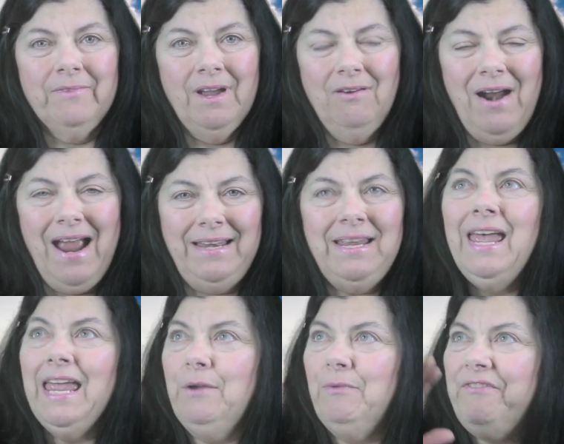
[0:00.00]
All right?
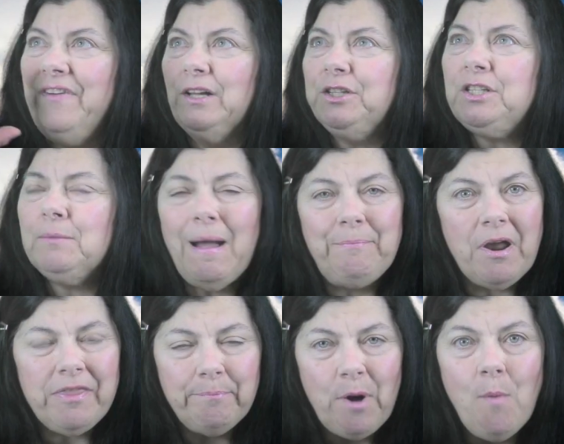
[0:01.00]
He revealed it to my
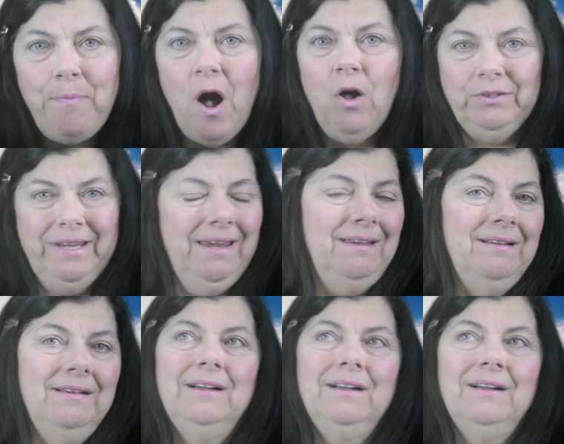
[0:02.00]
brother, Bo Poldy.